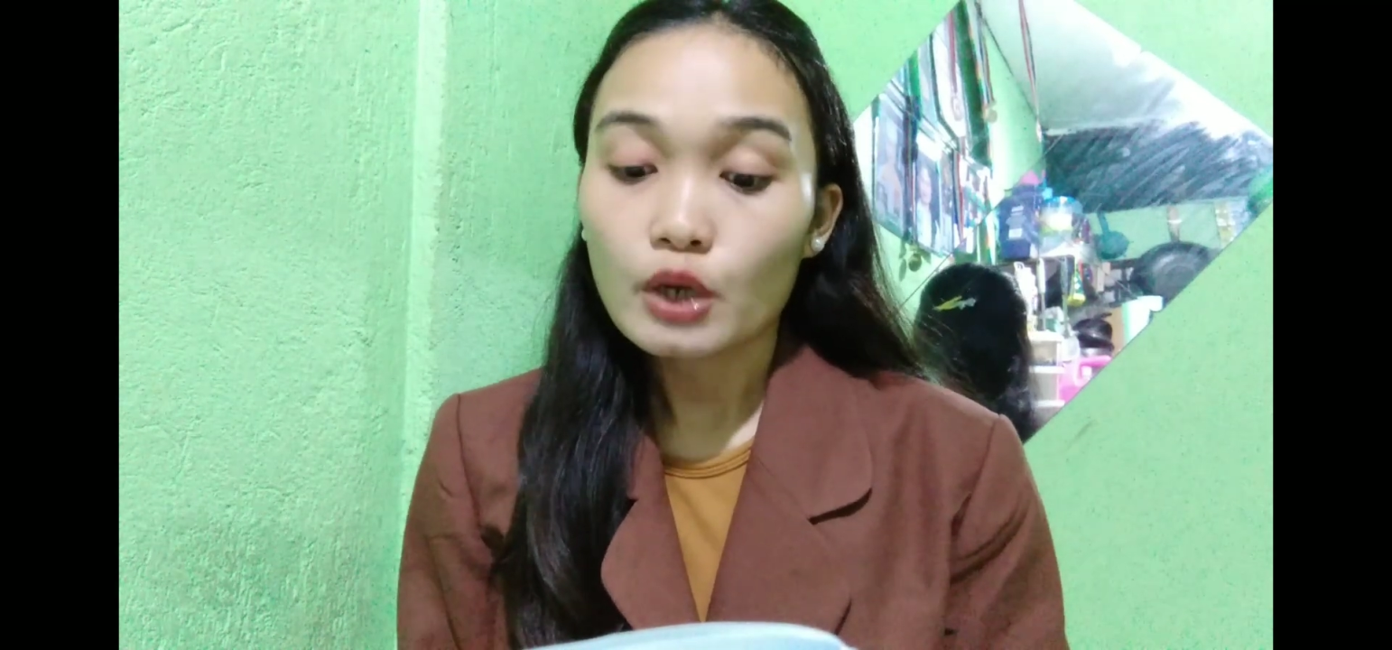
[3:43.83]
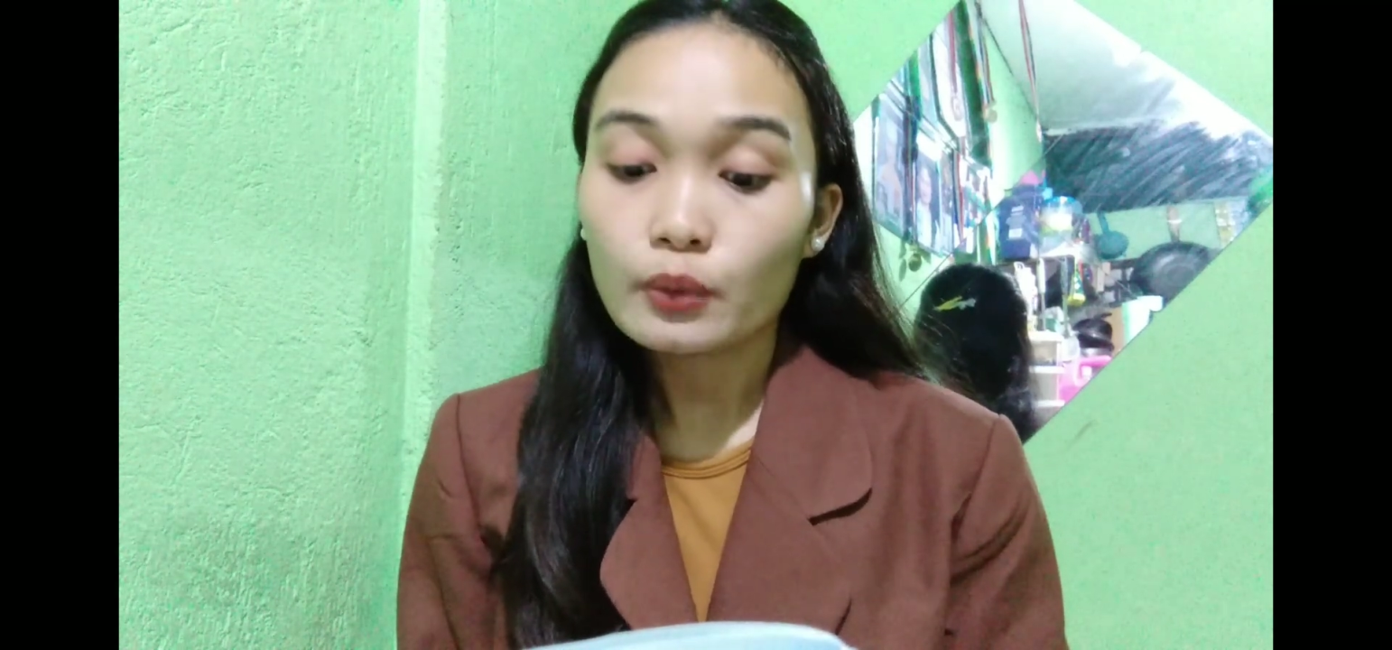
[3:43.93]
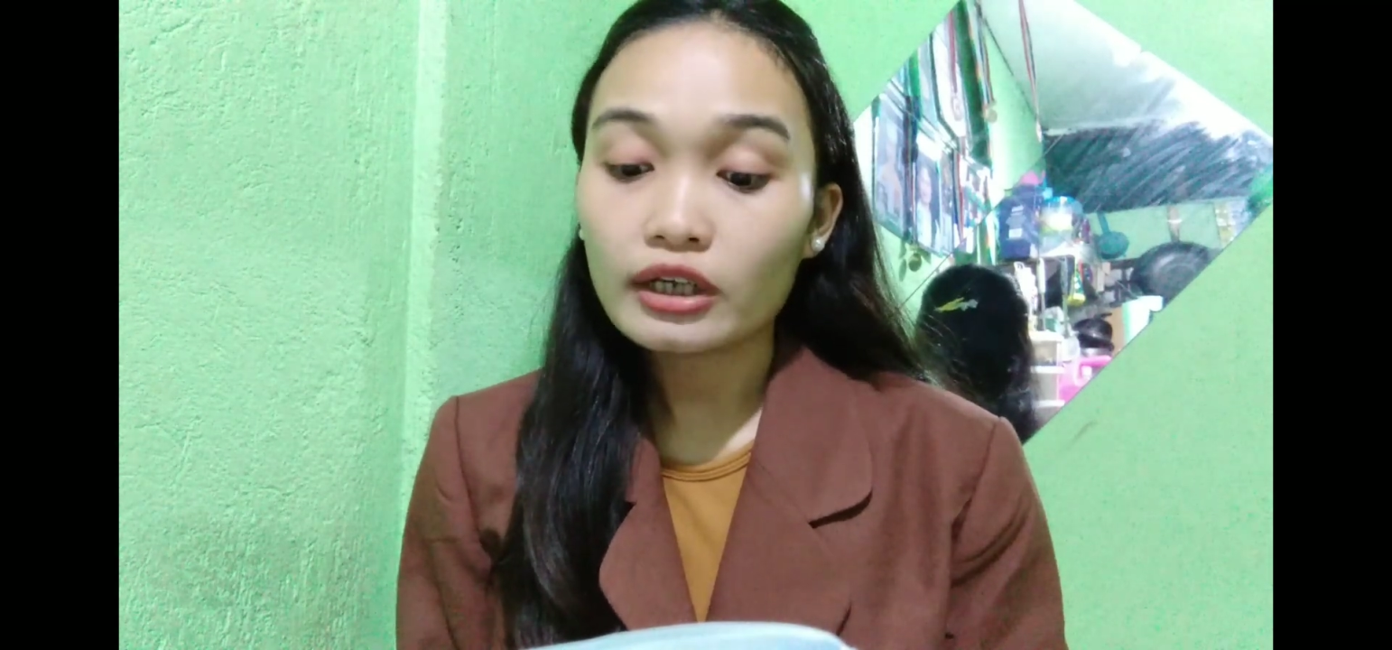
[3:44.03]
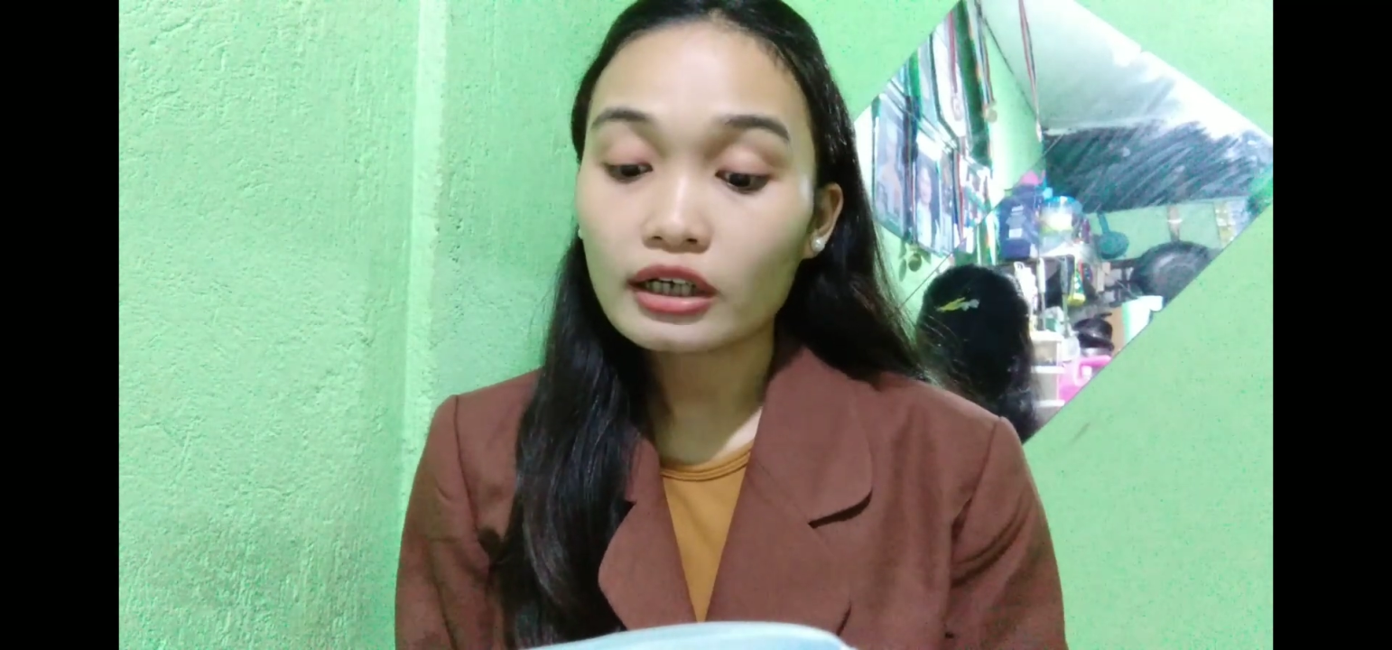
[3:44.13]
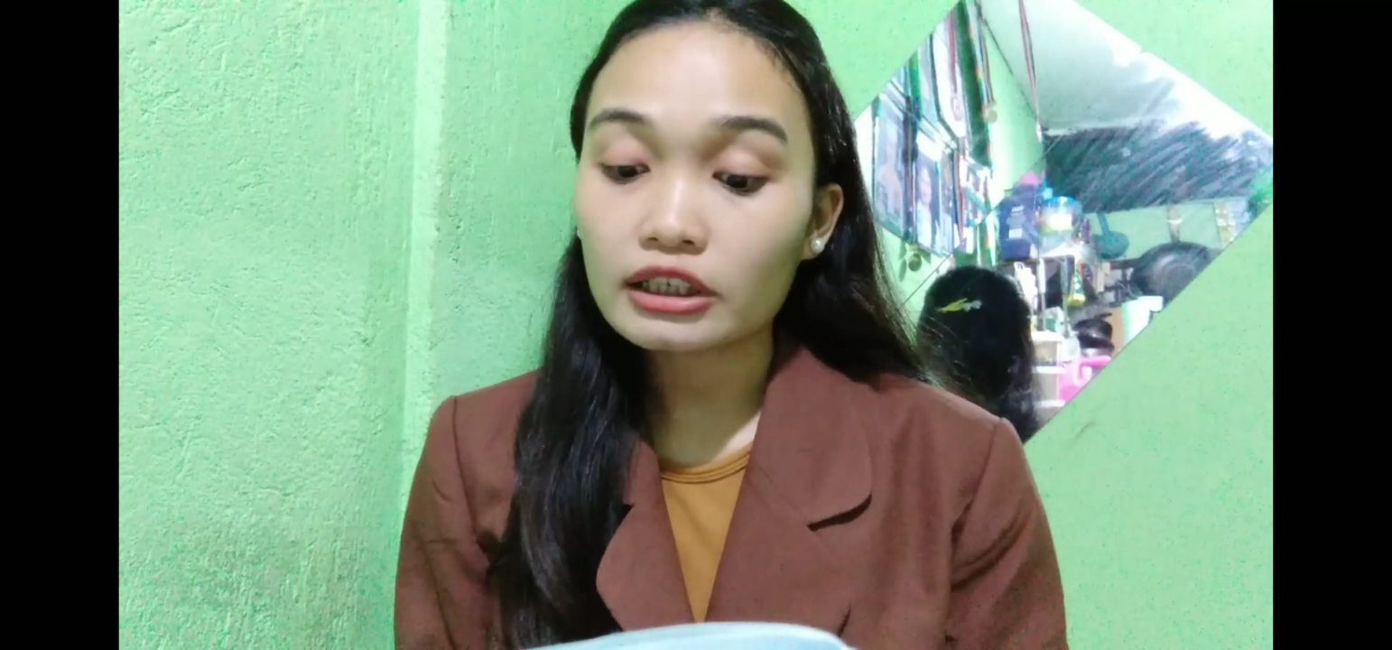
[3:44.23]

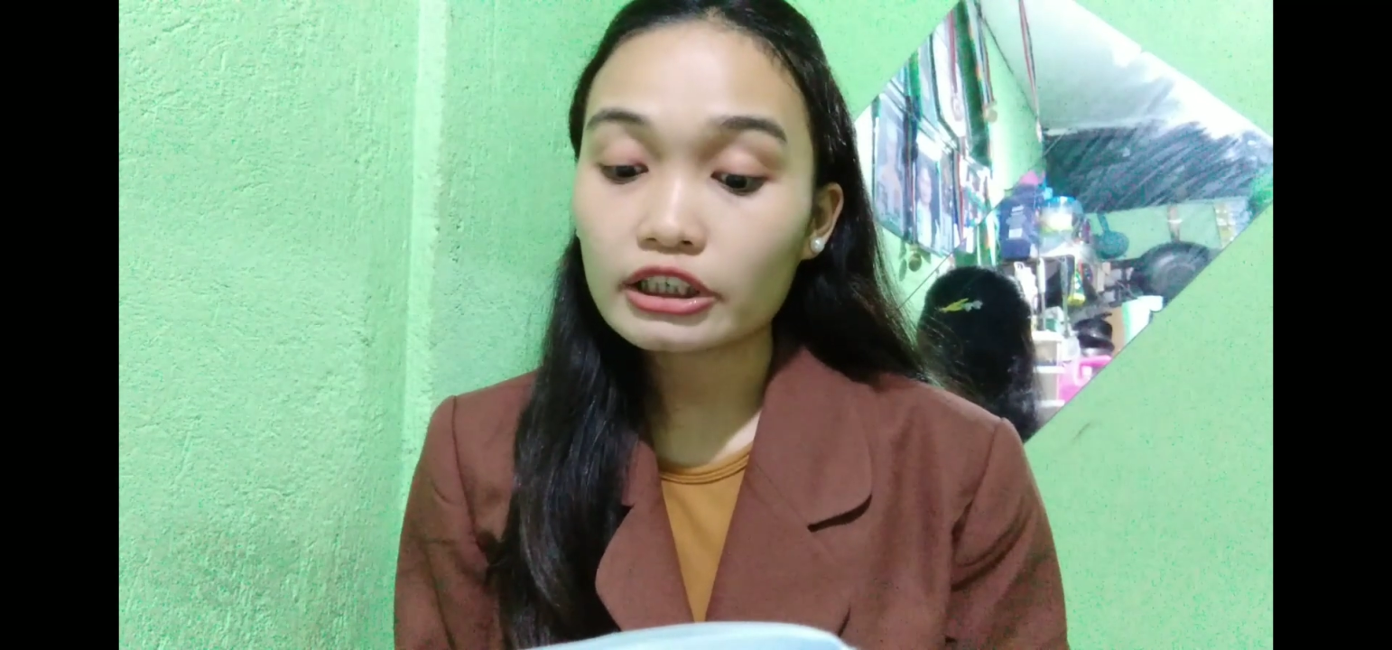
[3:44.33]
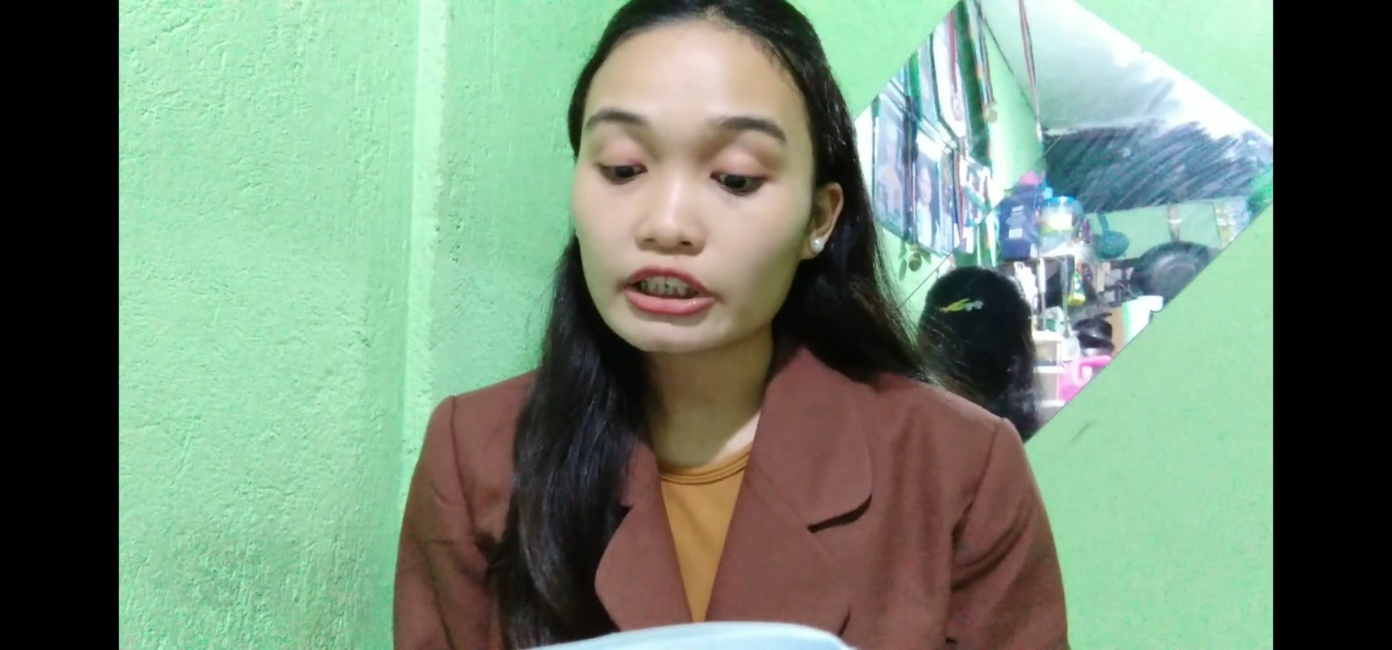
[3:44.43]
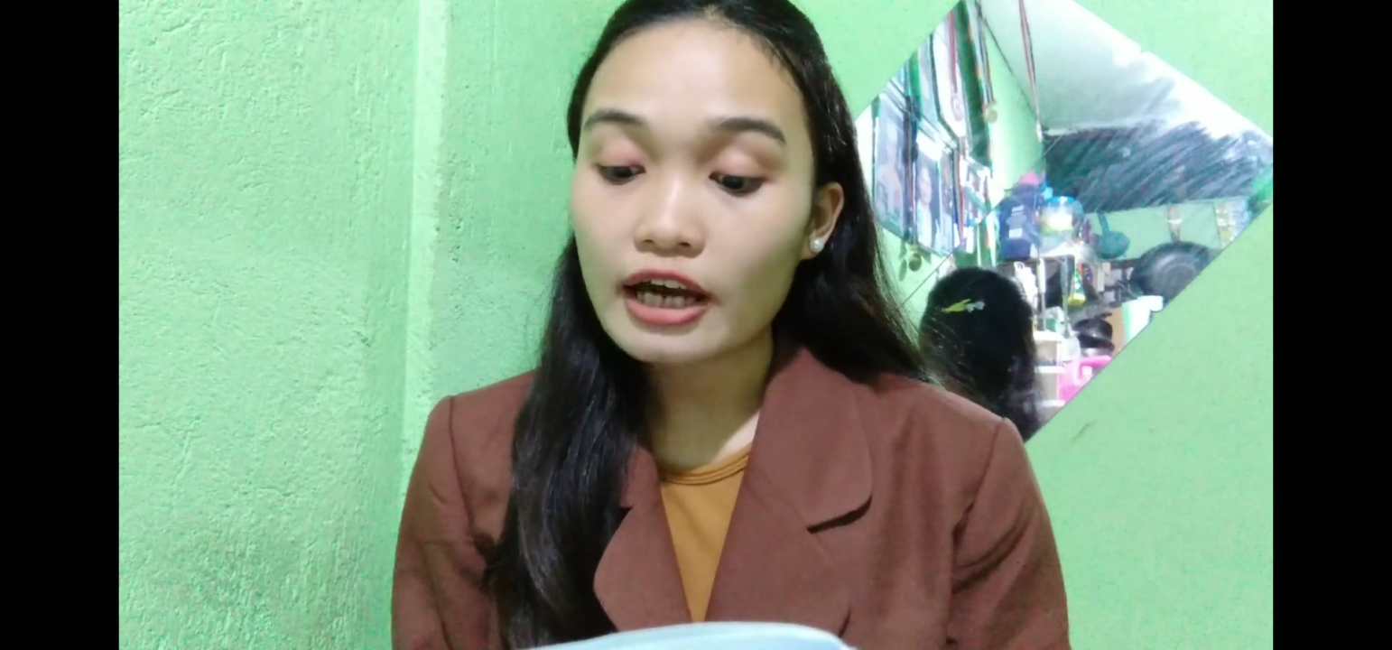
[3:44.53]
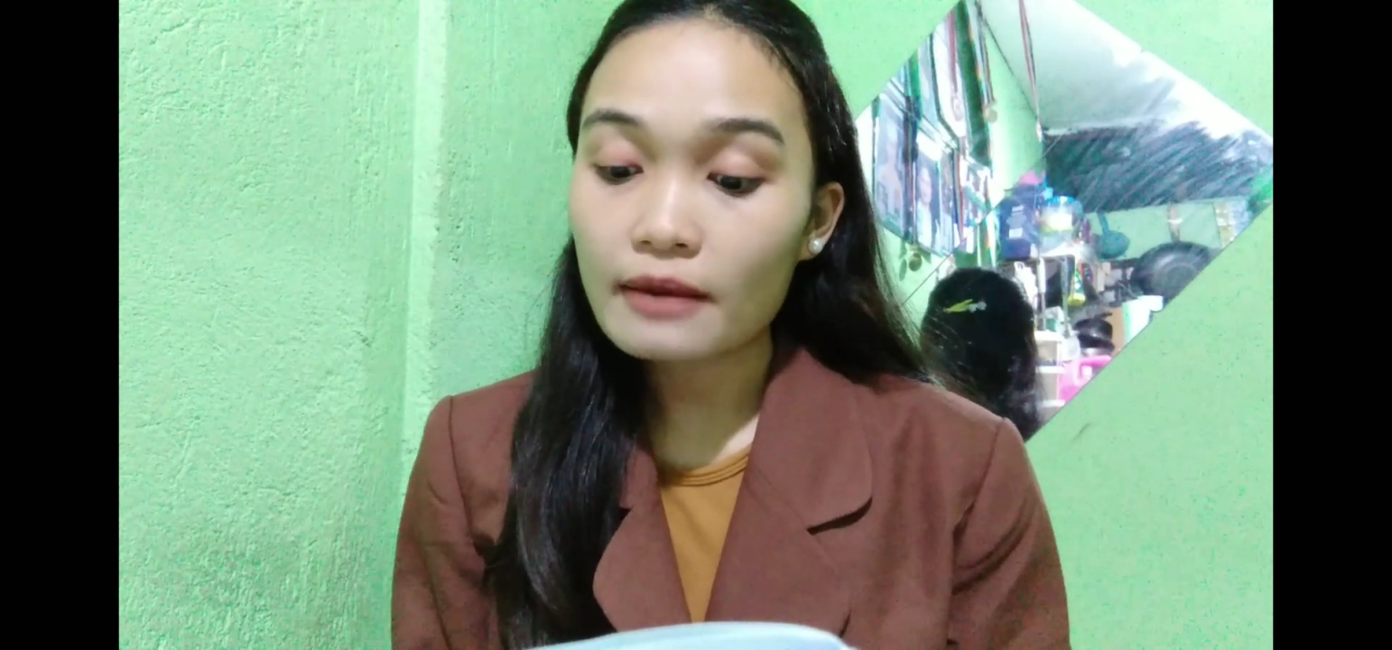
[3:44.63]
with a clear